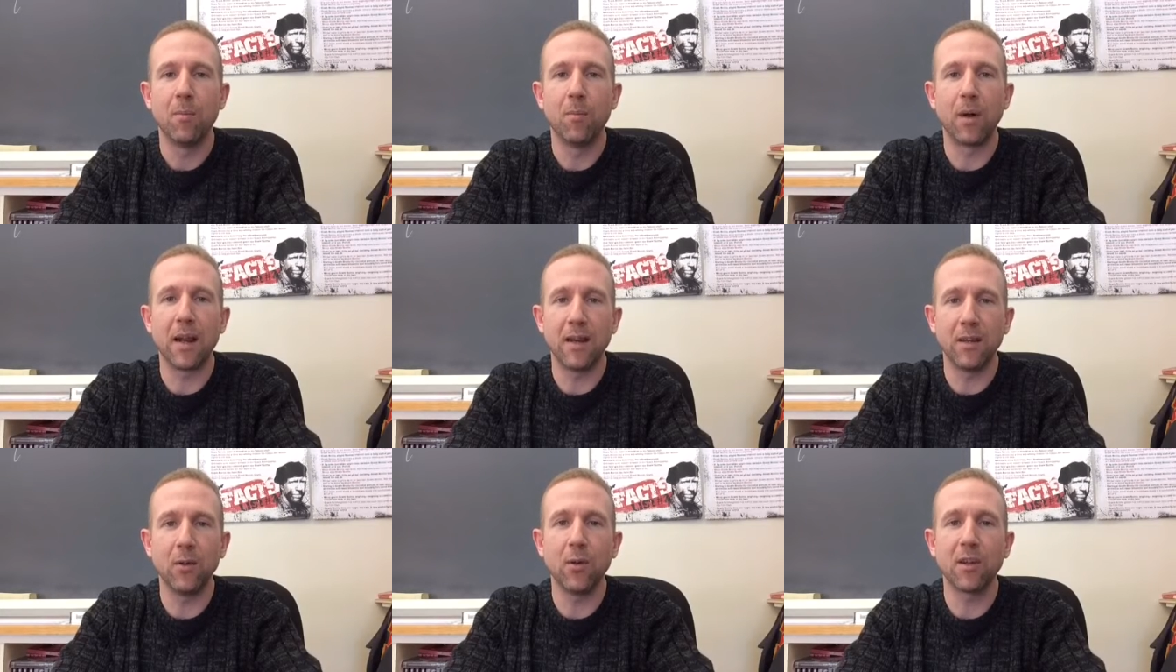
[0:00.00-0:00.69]
but I
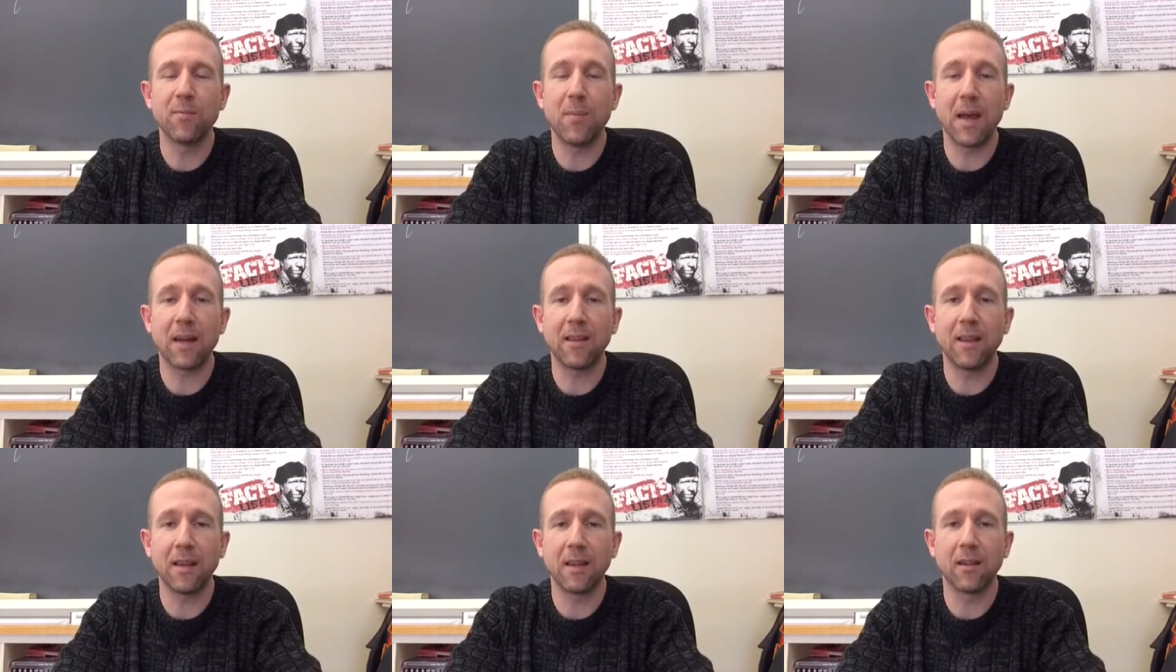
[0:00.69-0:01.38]
do
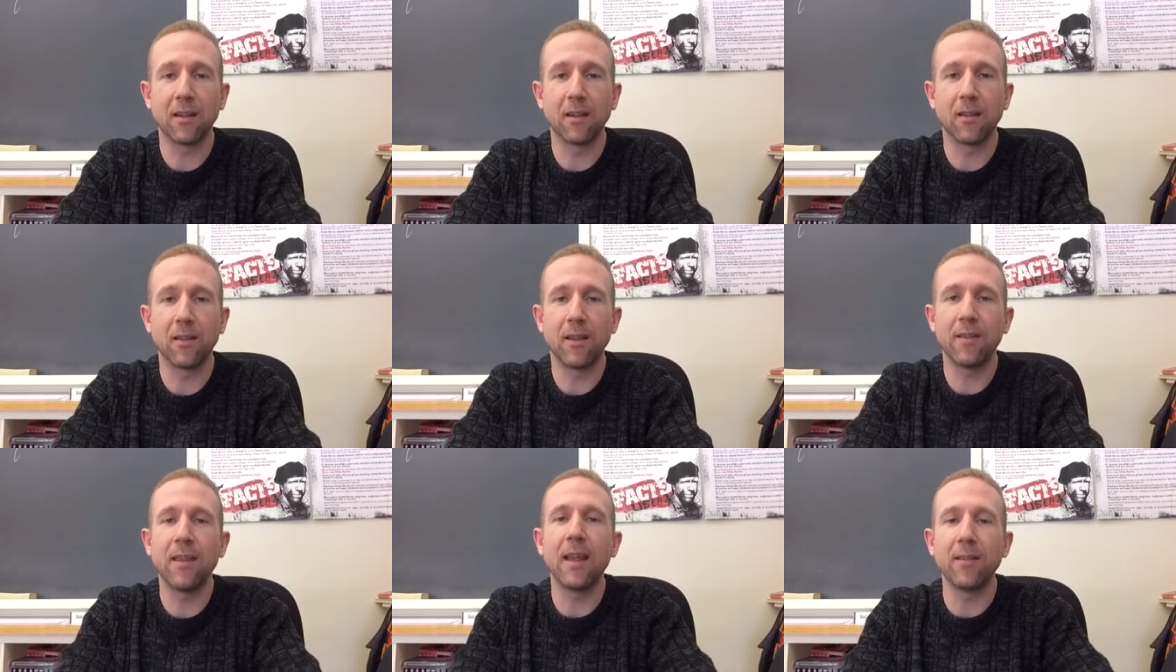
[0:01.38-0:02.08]
expect that
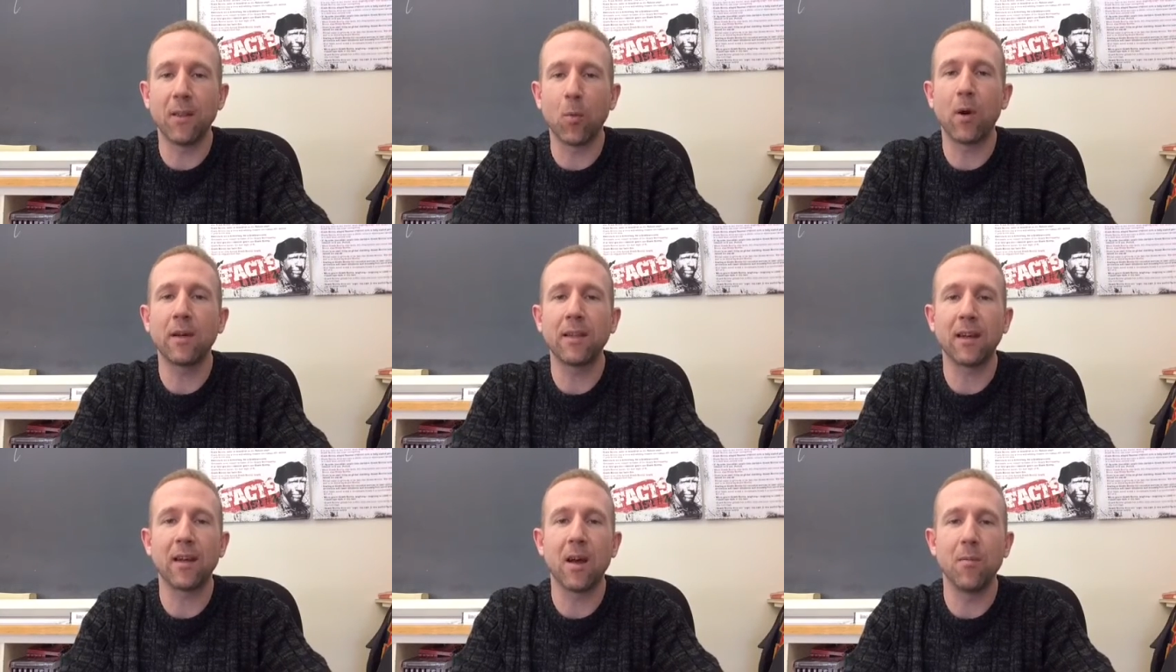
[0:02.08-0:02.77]
the work
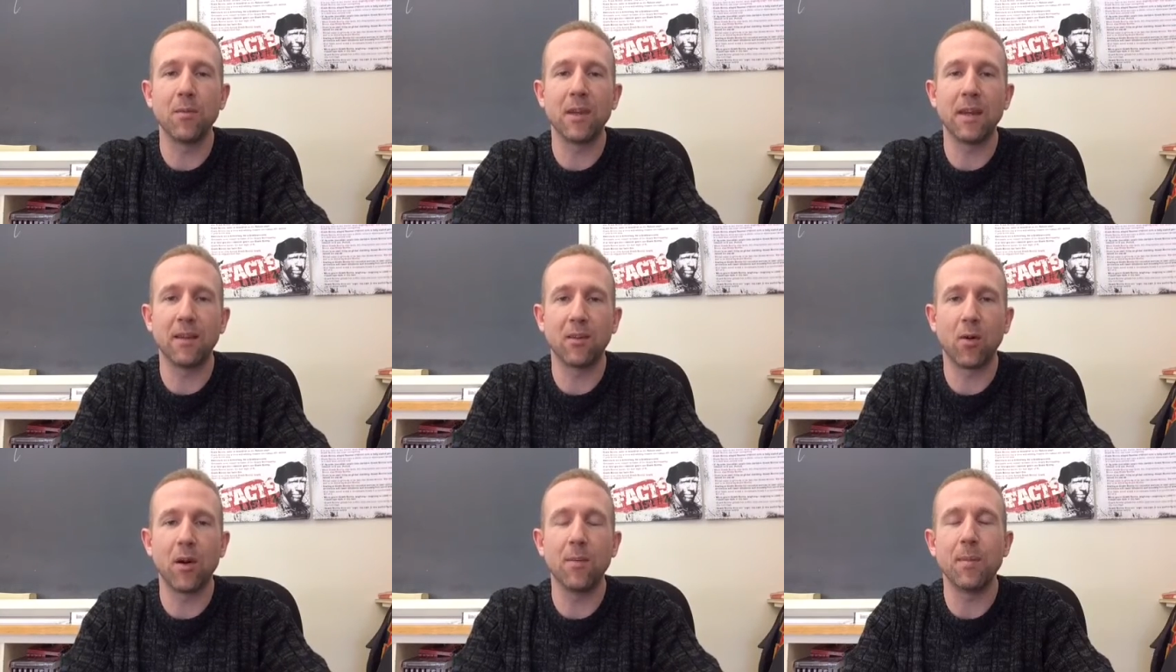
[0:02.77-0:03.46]
that comes in is
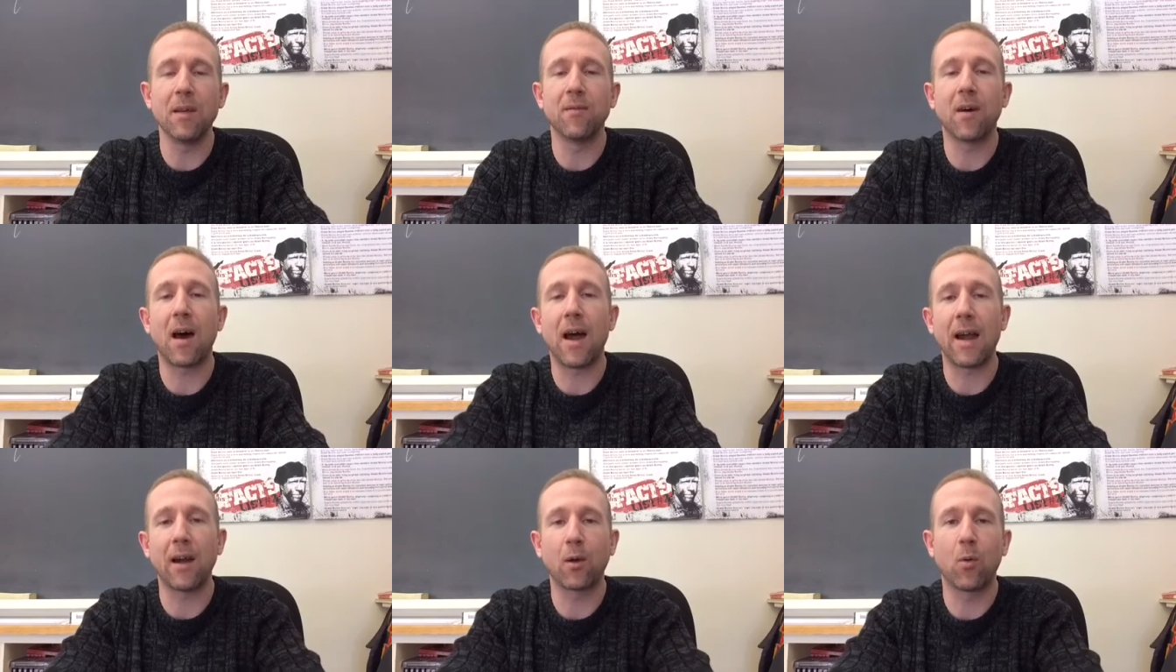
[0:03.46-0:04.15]
going to be of
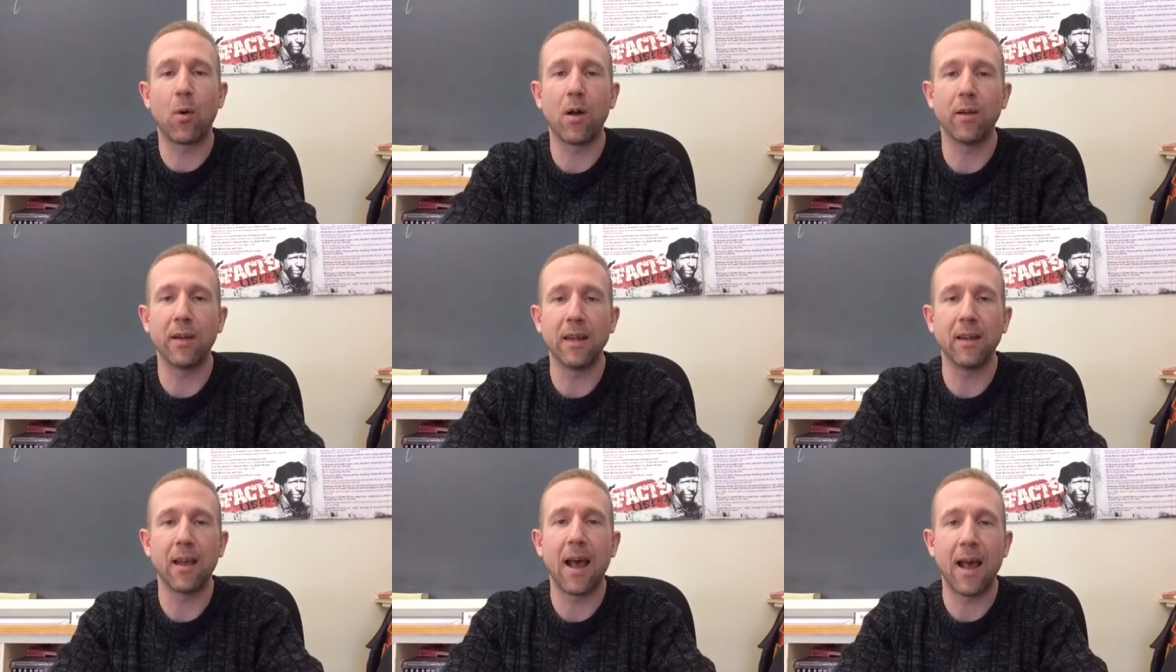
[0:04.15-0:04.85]
higher
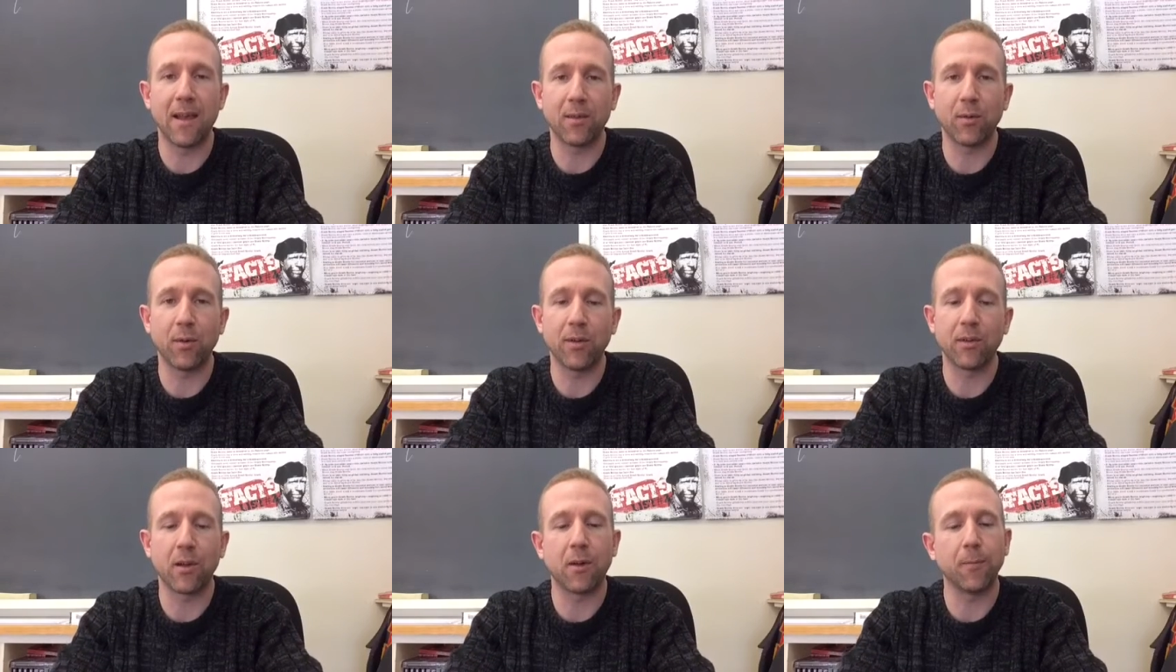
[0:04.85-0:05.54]
quality as a
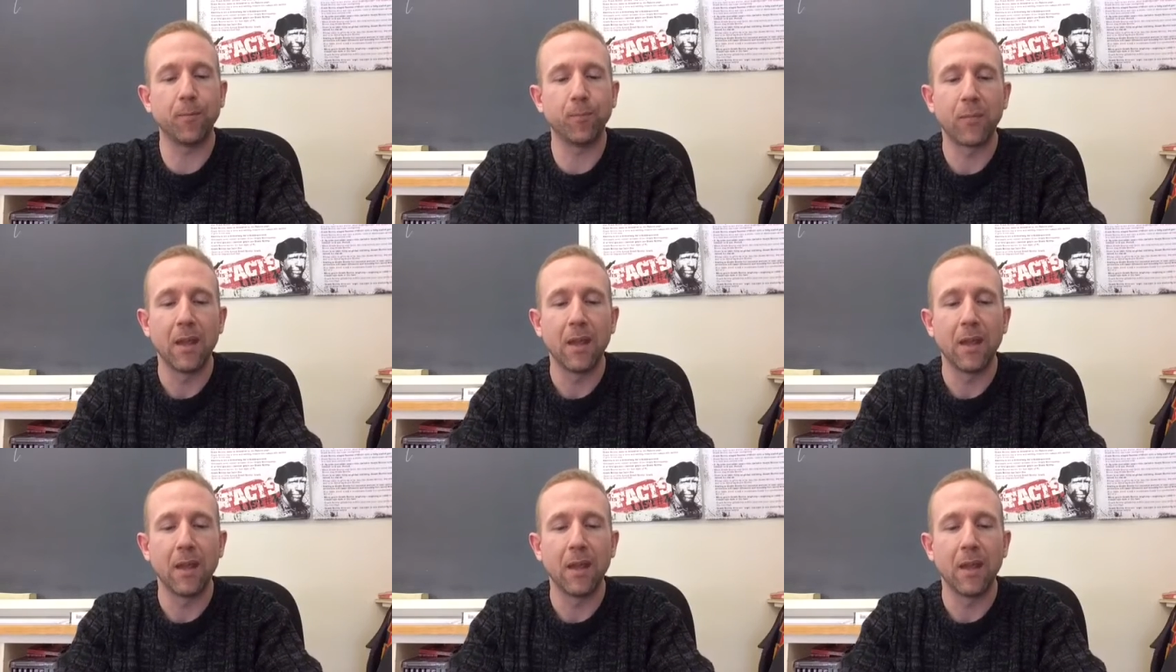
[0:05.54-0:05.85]
result,